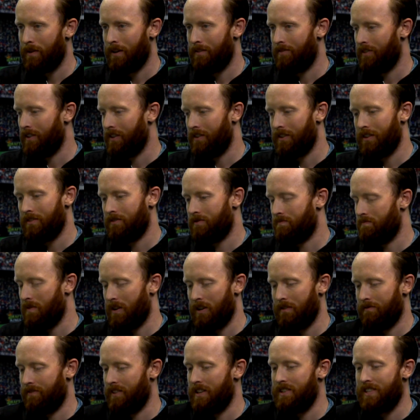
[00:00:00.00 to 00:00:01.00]
I don't think
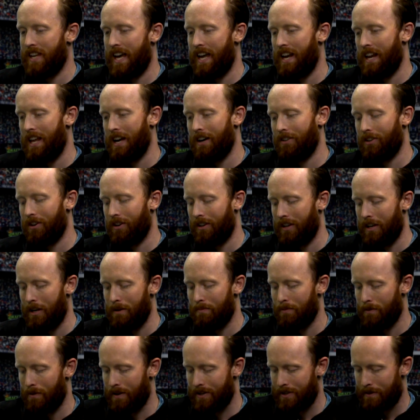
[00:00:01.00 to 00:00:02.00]
there's any other
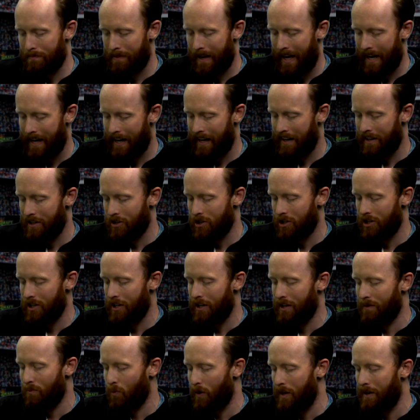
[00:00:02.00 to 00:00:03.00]
keeper who has a better clean
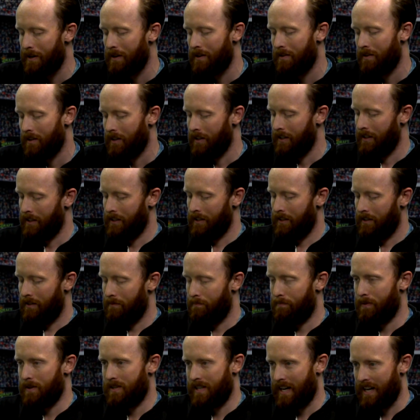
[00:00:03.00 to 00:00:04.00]
sheet win
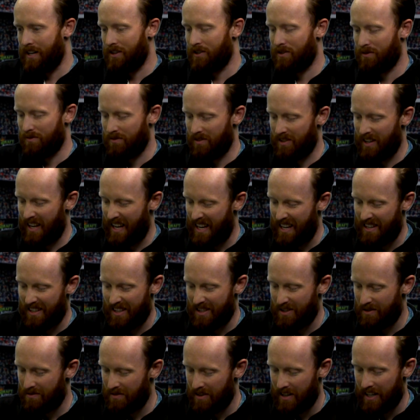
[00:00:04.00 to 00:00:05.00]
potential than he
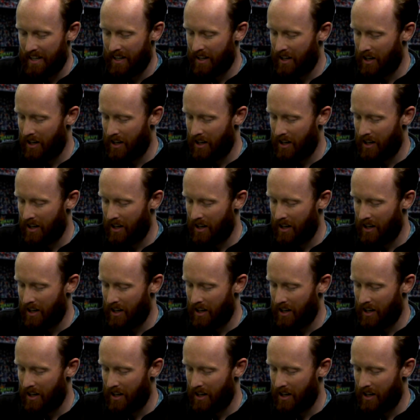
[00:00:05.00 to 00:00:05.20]
does, really.